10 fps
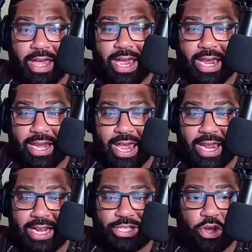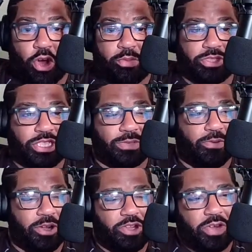And it's almost to the
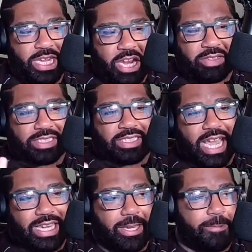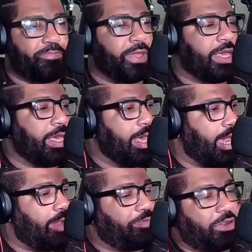point where you can hear it slightly.
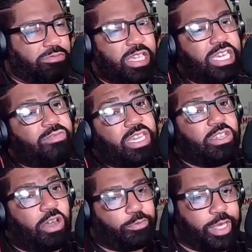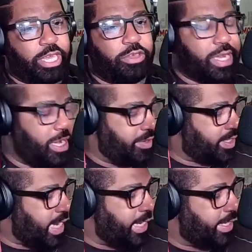If they're really, really off key, you can hear
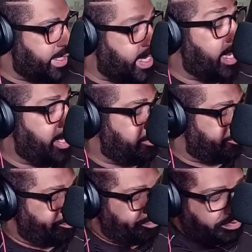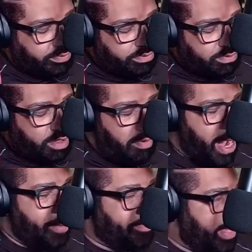it slightly,
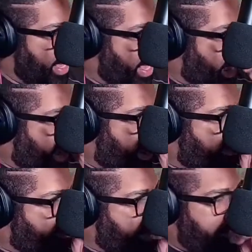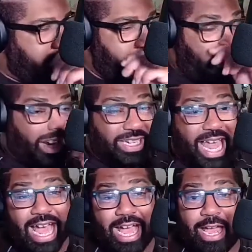right? But when you are
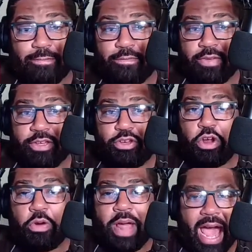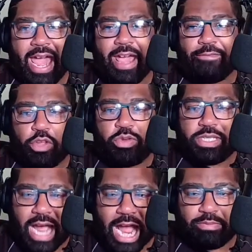live, you don't have
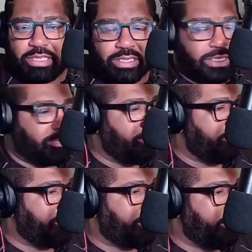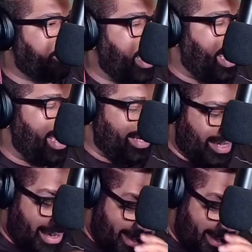those options. And